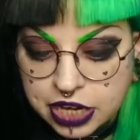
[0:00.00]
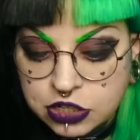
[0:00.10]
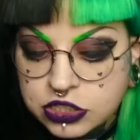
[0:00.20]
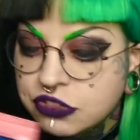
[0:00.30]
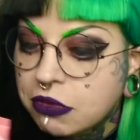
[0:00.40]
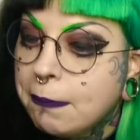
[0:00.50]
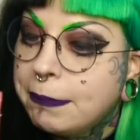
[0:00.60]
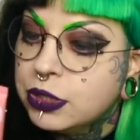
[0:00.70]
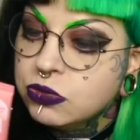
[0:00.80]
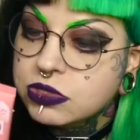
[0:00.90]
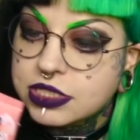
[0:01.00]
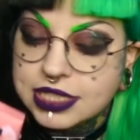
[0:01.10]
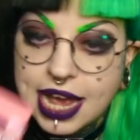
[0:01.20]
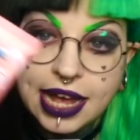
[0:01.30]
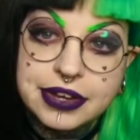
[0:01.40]
I got this from Boots
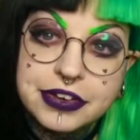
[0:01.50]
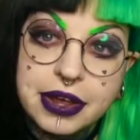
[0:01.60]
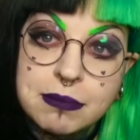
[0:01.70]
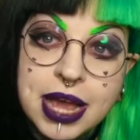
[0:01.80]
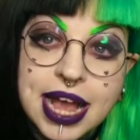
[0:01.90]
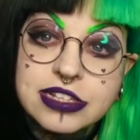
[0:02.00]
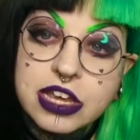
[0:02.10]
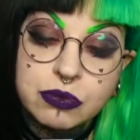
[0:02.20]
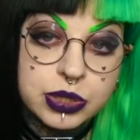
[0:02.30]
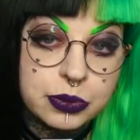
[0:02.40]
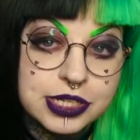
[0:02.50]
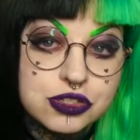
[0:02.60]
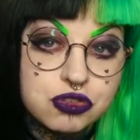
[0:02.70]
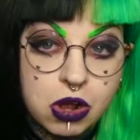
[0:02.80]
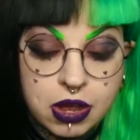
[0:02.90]
and my hands get really, really
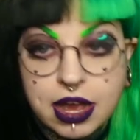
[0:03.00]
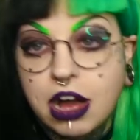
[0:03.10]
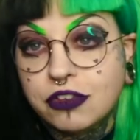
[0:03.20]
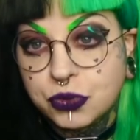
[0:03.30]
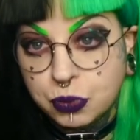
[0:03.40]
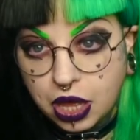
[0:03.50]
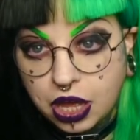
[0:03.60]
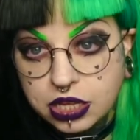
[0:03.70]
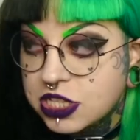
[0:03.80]
dry after work.